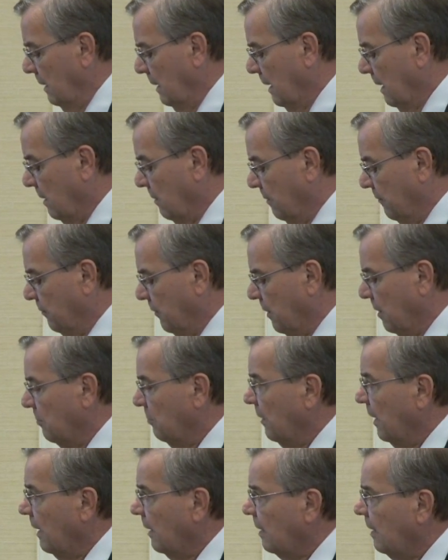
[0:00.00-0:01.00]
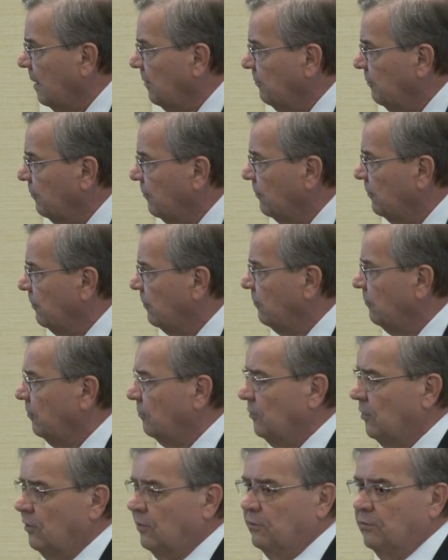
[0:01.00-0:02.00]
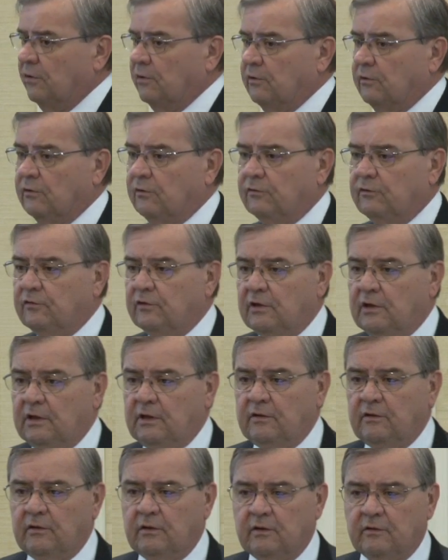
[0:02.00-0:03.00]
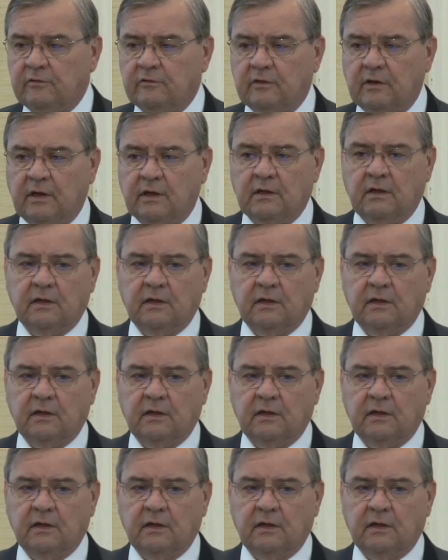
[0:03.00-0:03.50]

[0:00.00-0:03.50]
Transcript: Now, if we can back up for just a moment, you'll see, I'd